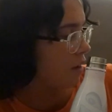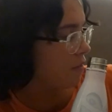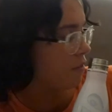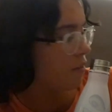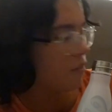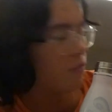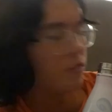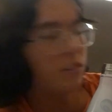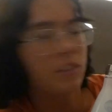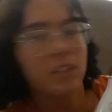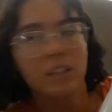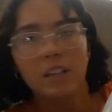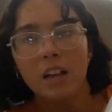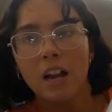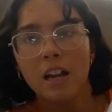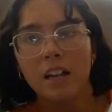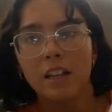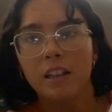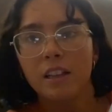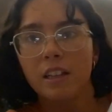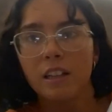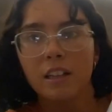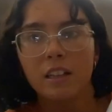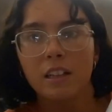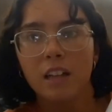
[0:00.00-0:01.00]
never seen
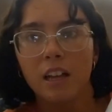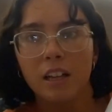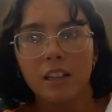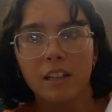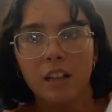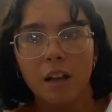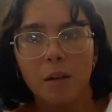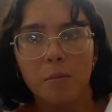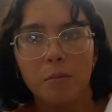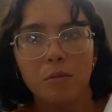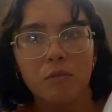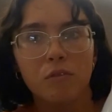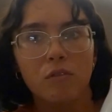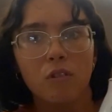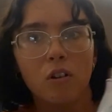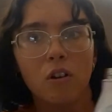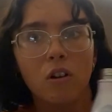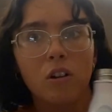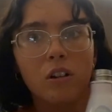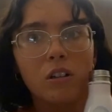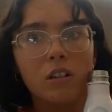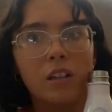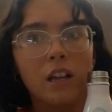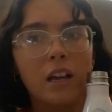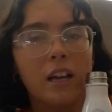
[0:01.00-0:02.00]
anything like that
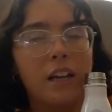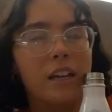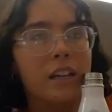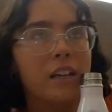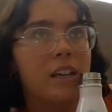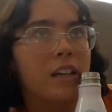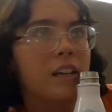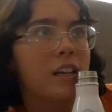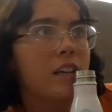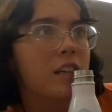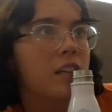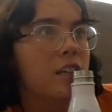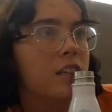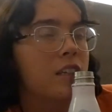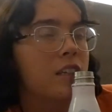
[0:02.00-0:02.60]
before. Like